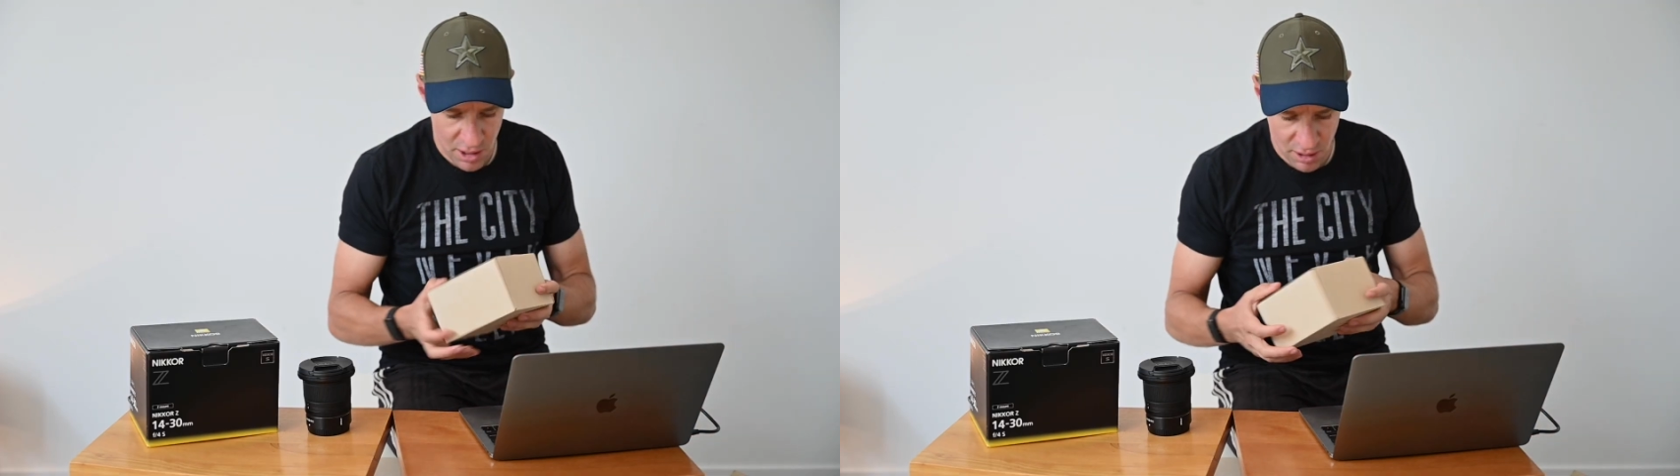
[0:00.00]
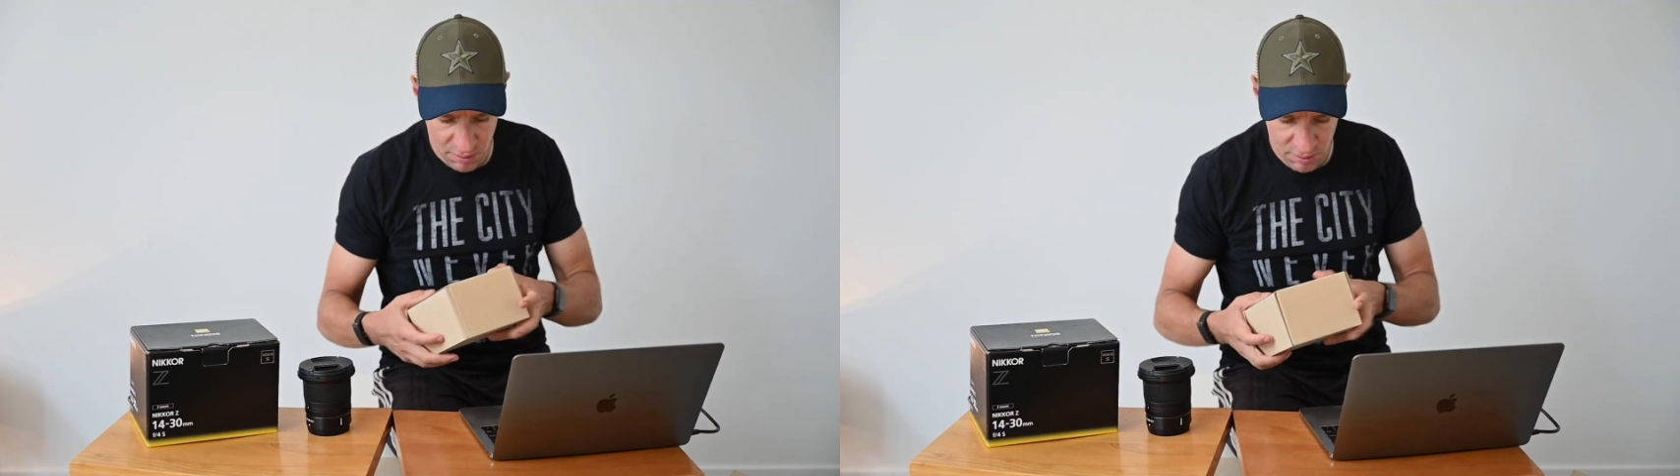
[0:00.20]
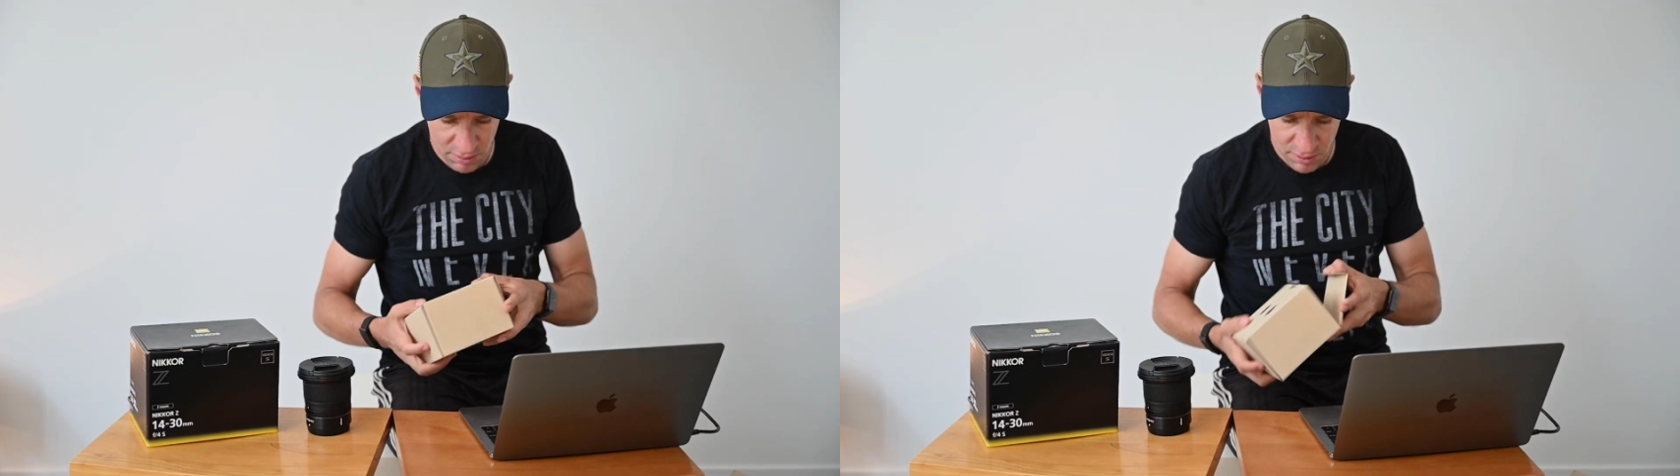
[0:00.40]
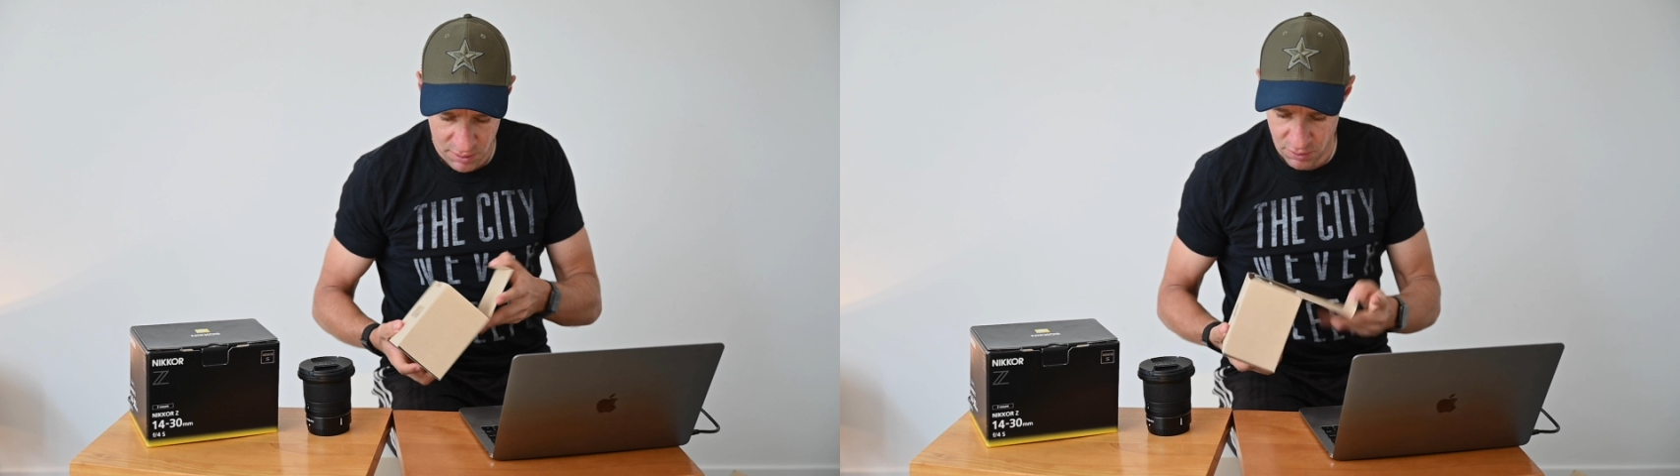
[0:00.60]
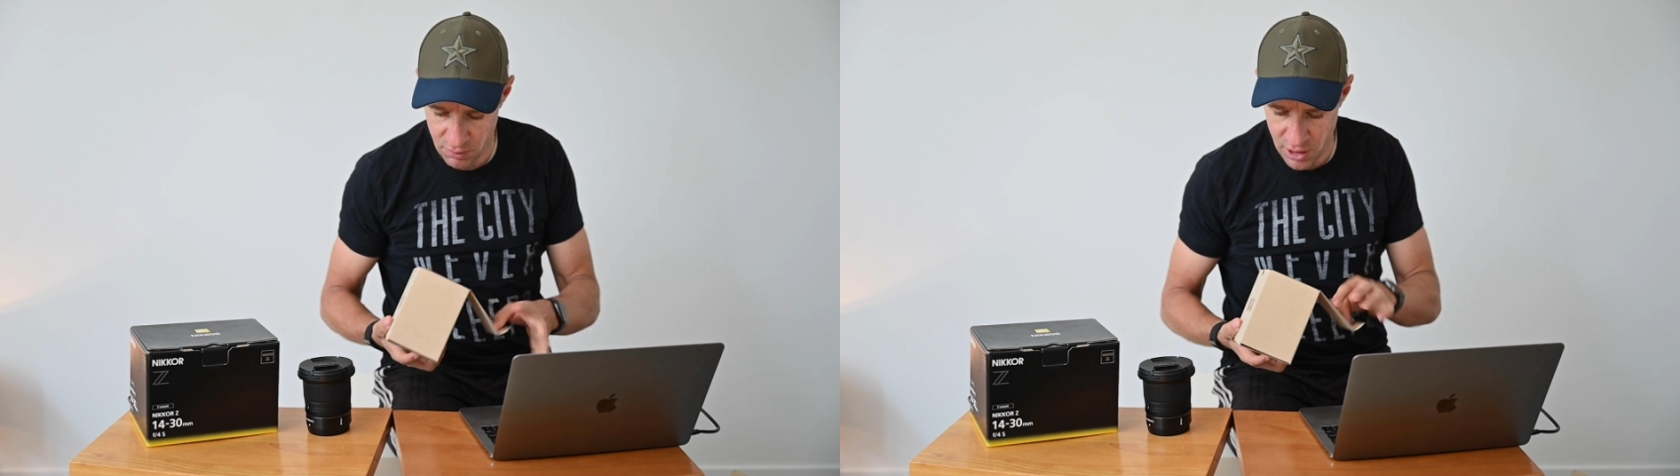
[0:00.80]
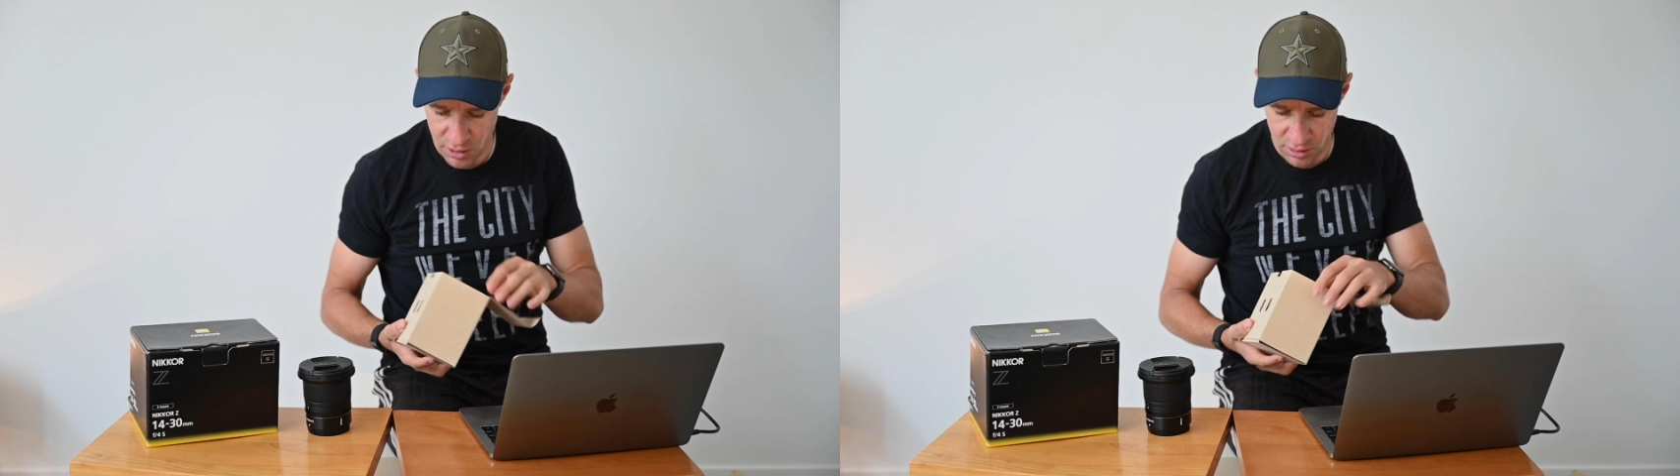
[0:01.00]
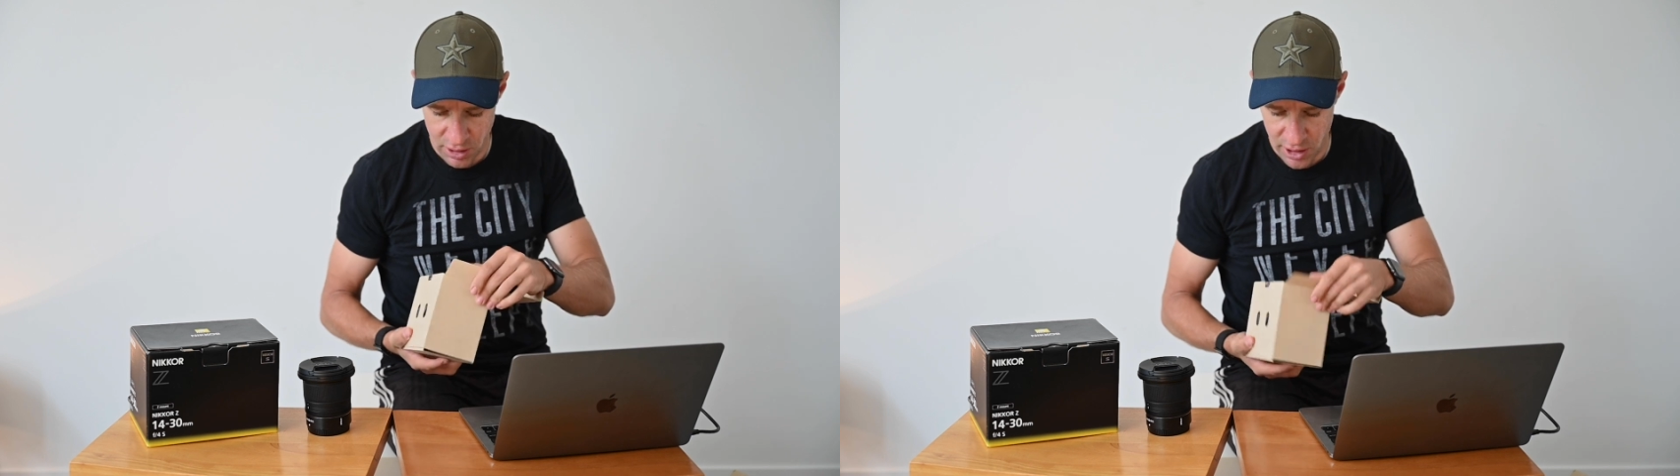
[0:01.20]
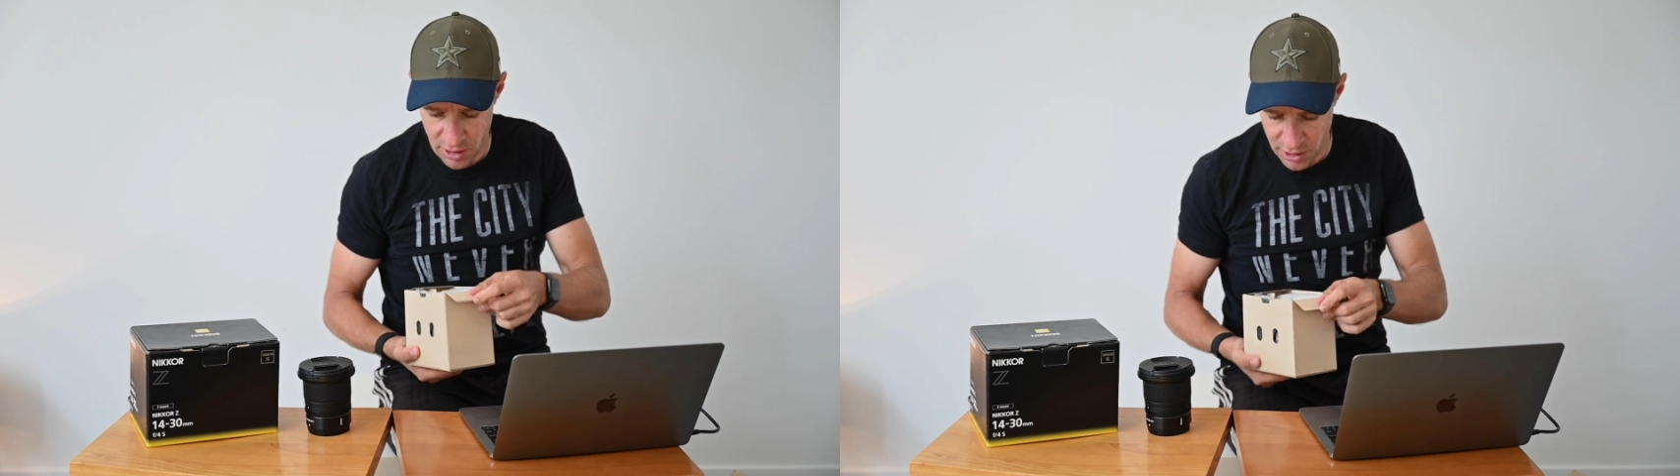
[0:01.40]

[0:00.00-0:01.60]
now it's quite light.